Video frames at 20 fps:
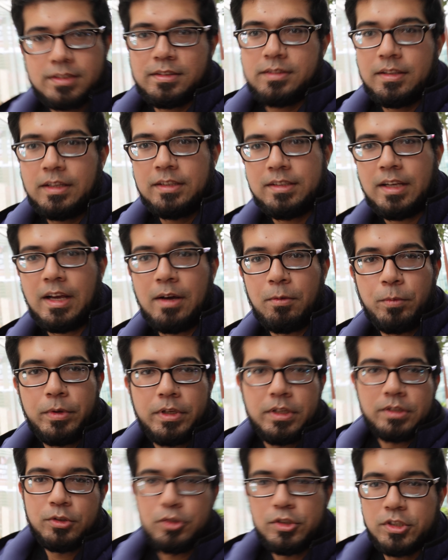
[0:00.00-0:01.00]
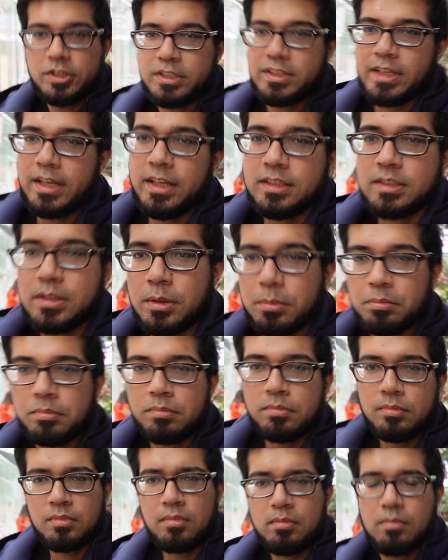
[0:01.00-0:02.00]
That's how we usually say it. It's the
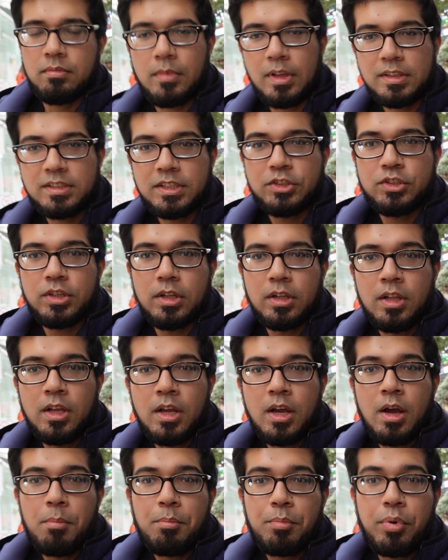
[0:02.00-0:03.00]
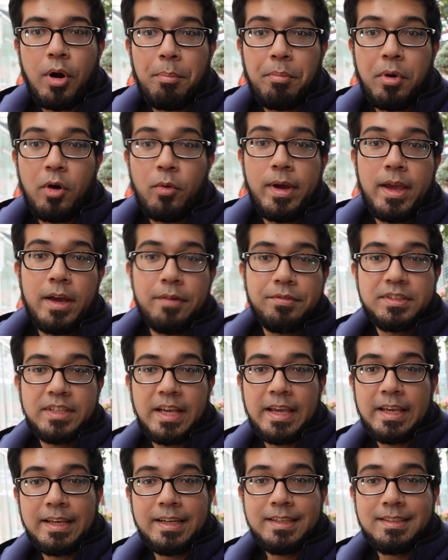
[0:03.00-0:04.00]
essential proper way of
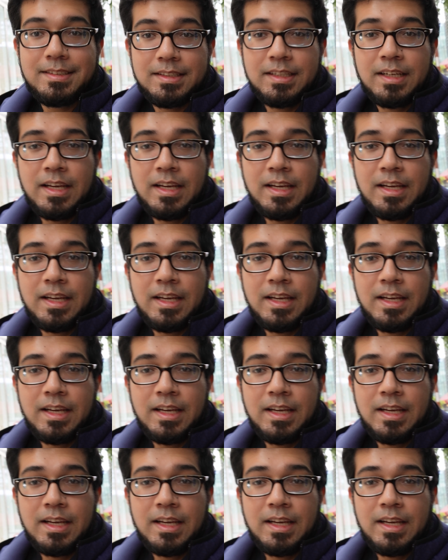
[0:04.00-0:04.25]
saying it.